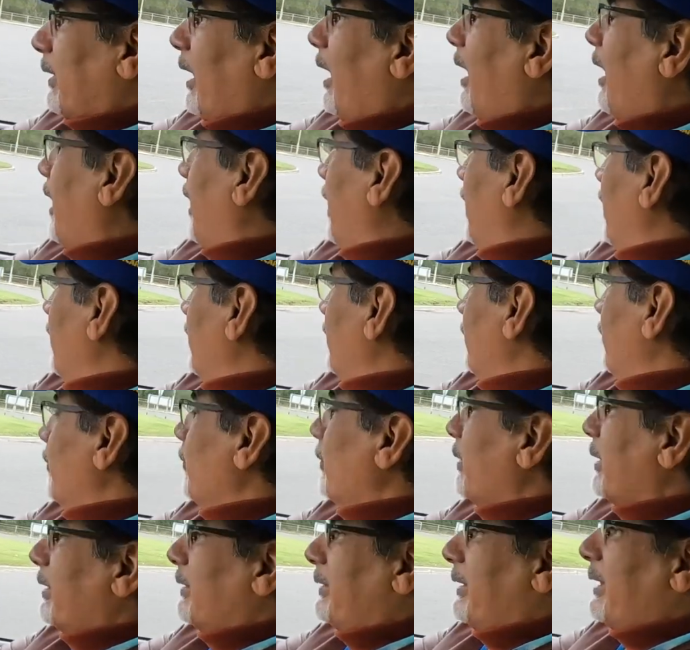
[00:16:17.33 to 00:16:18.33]
car. It
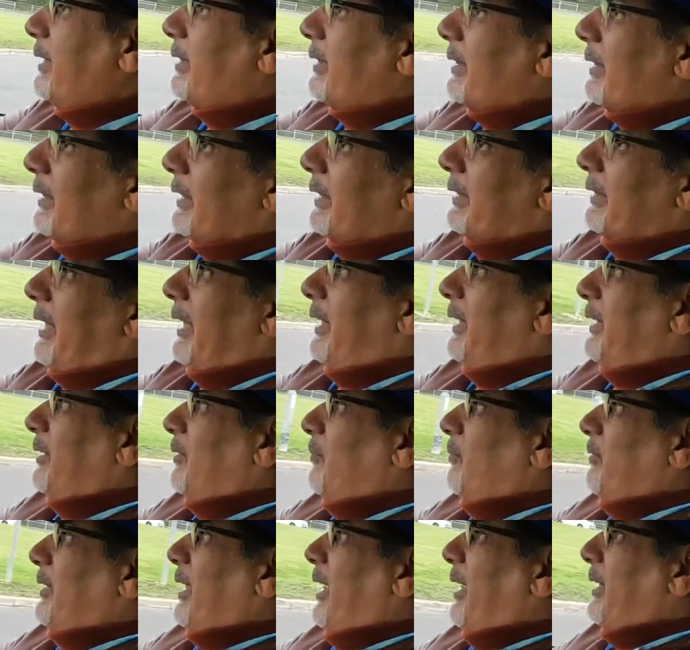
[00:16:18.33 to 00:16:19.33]
was a decent
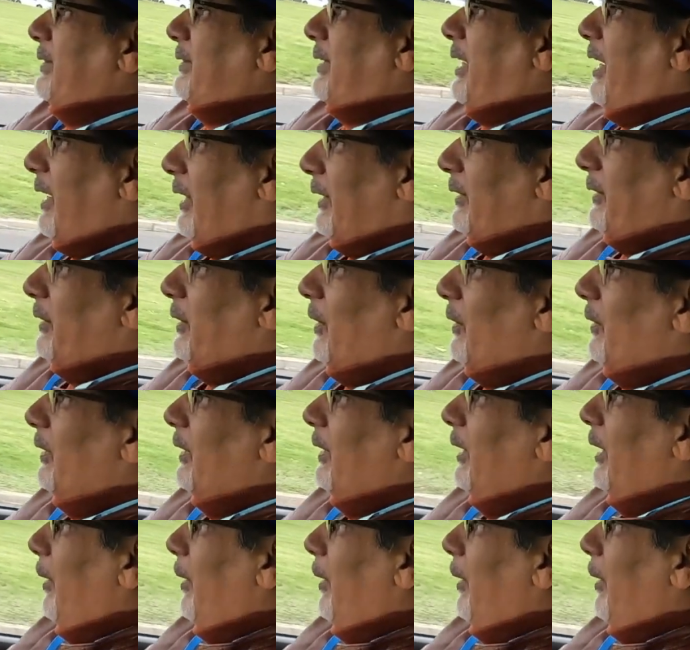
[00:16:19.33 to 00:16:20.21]
executive-sized car, you know.